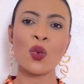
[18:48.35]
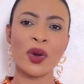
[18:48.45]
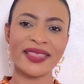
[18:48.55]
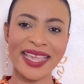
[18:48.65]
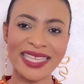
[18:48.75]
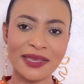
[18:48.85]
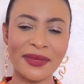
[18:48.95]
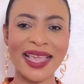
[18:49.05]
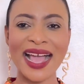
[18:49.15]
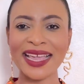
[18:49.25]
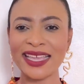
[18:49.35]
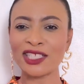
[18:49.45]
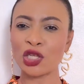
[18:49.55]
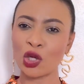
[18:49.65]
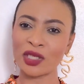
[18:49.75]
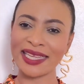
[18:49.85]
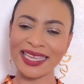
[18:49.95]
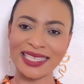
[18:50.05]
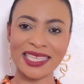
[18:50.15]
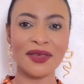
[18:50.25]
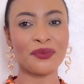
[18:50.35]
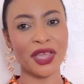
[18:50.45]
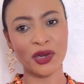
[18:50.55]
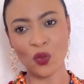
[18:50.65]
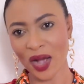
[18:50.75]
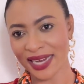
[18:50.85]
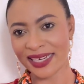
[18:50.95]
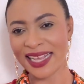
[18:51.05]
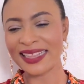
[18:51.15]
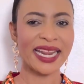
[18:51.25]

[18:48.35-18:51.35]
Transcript: with Easy Miyake's Leau D'Issey being one.